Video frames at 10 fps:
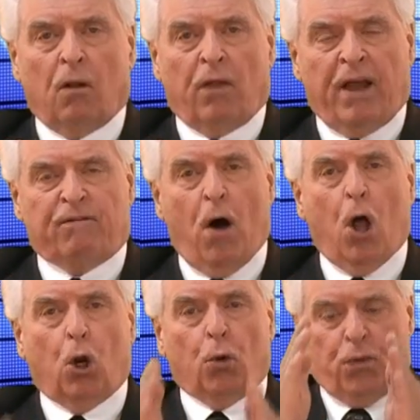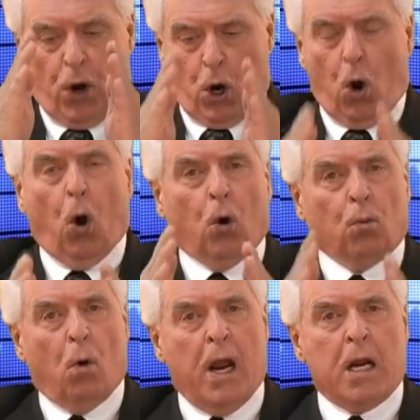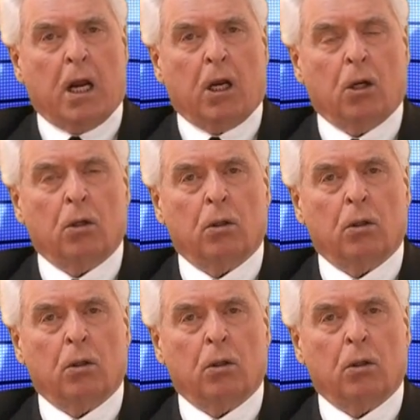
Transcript: They followed their own way.